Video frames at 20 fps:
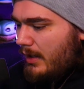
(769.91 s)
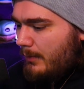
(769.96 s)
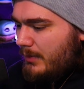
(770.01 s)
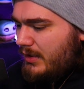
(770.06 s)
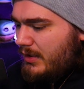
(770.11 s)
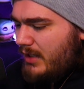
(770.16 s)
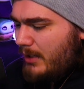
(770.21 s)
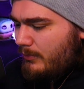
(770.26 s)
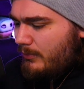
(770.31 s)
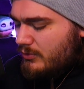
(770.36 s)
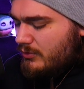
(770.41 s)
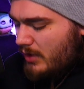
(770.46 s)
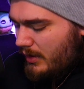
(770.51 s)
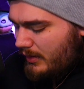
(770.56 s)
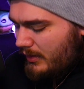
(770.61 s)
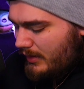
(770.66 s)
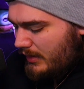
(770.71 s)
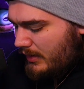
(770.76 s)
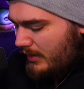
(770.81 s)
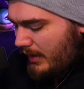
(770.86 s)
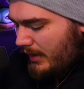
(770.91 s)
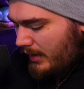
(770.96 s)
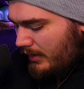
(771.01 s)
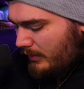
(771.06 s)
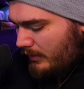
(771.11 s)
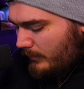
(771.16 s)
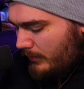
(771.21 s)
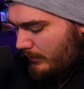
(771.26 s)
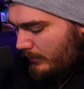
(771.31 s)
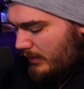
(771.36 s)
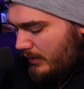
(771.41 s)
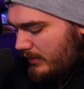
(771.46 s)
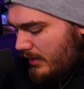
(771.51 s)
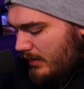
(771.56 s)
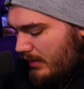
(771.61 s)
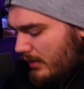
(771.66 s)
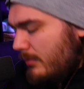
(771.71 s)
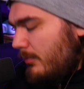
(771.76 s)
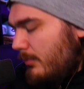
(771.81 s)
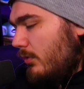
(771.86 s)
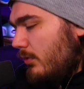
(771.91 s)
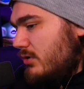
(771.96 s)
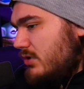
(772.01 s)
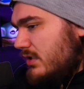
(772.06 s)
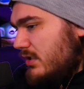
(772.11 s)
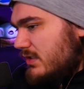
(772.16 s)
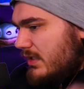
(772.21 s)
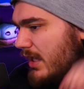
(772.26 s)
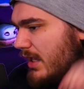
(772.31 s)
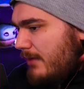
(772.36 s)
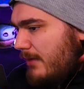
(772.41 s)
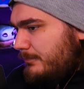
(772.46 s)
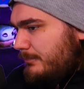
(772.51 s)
I'm going to keep the Dredigan in hand. We don't need that on the board just yet.